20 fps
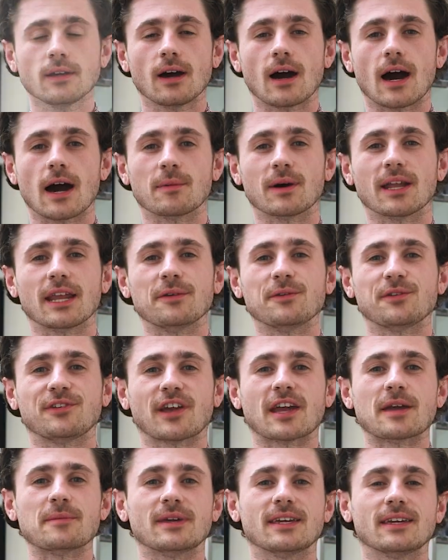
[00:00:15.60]
Hi, my name is
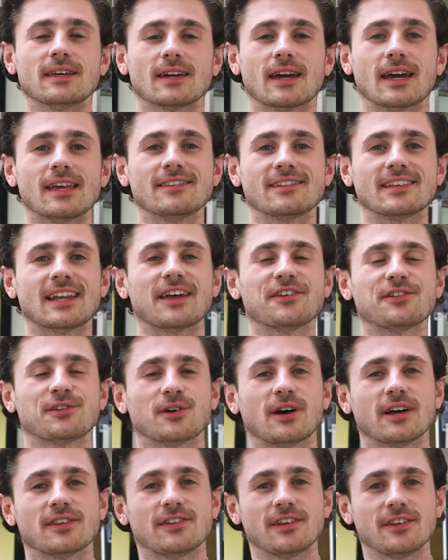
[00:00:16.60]
Jamie,
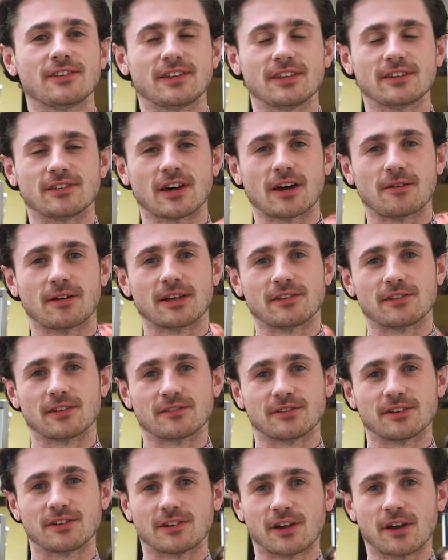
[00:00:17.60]
International Artistic
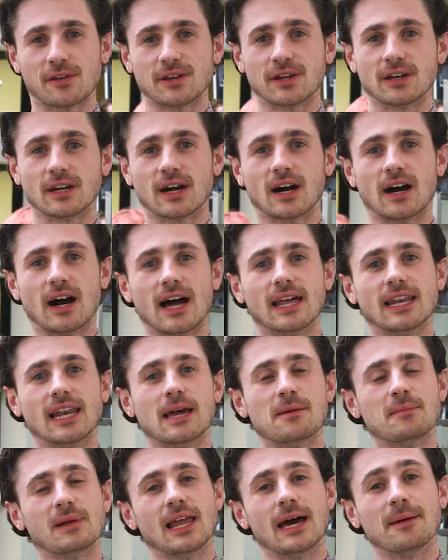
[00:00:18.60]
Director for Toni&Guy and
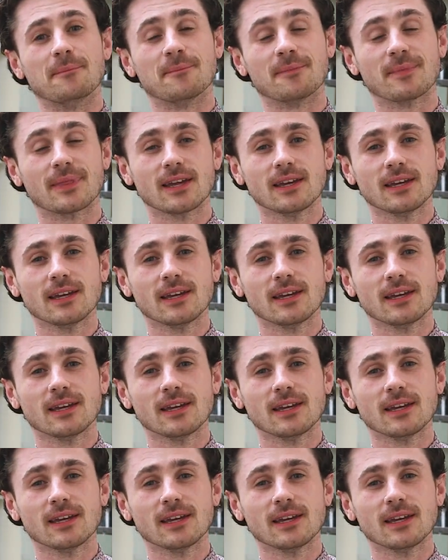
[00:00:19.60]
LABEL.M,